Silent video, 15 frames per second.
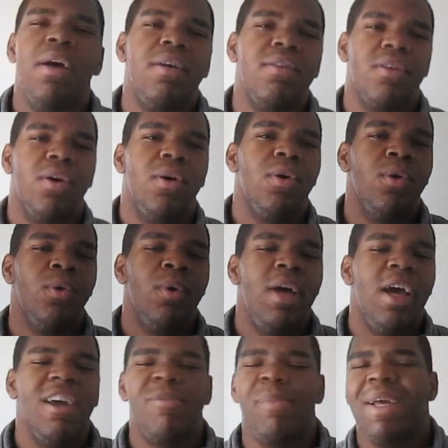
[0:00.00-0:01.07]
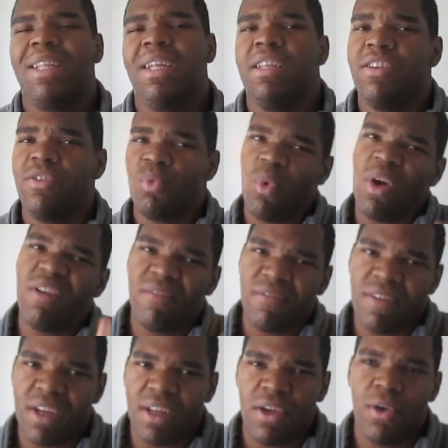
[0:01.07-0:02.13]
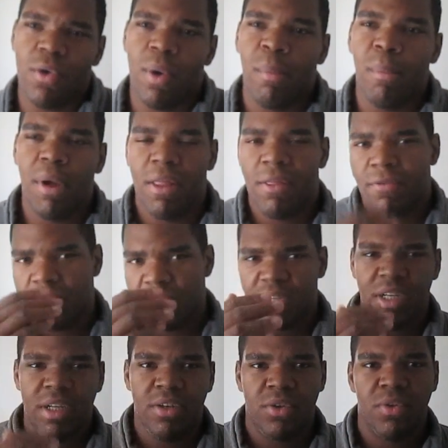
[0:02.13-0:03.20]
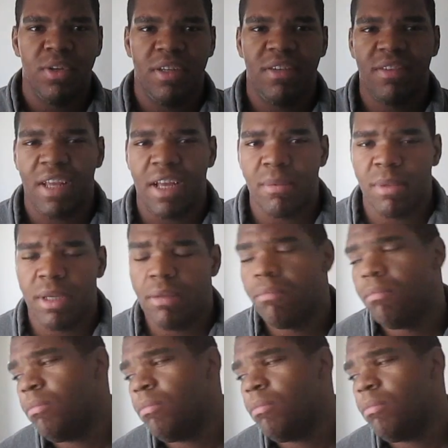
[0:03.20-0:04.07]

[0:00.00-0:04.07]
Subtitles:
So expect at least 1 video a month for each 3 segment.